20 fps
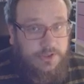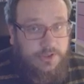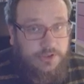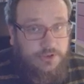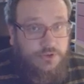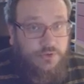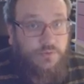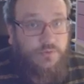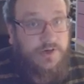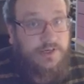It's
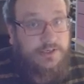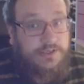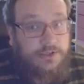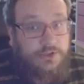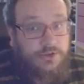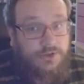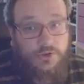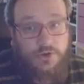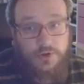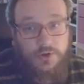already
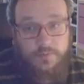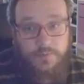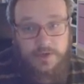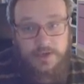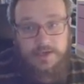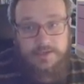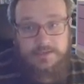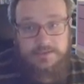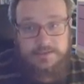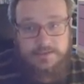too
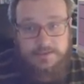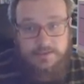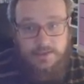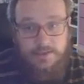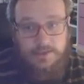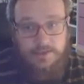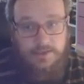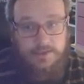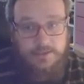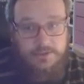complicated, and I
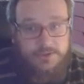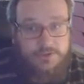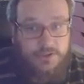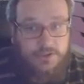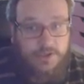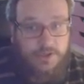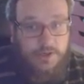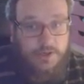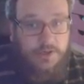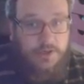need
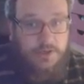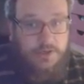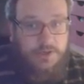to